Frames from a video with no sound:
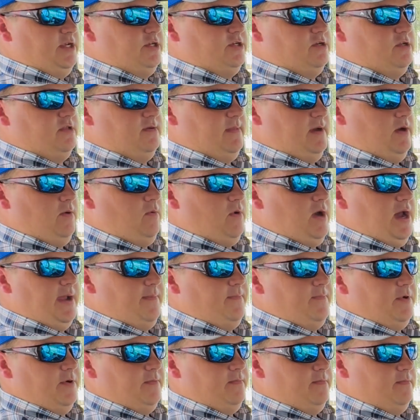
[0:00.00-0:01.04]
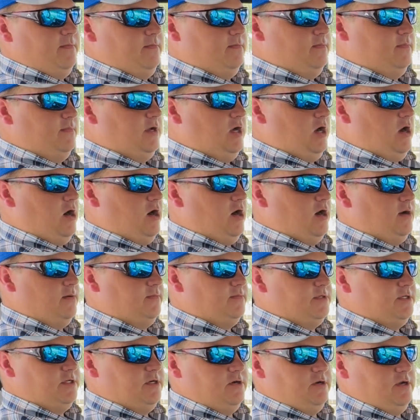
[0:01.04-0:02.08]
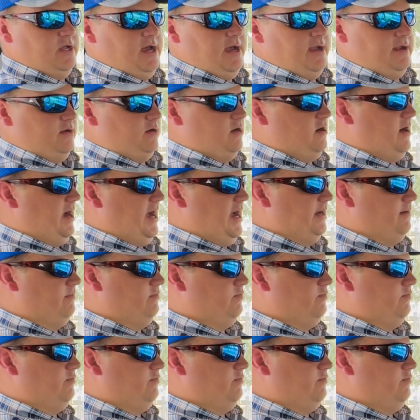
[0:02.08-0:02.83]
sure that my wiper arms are not cracked,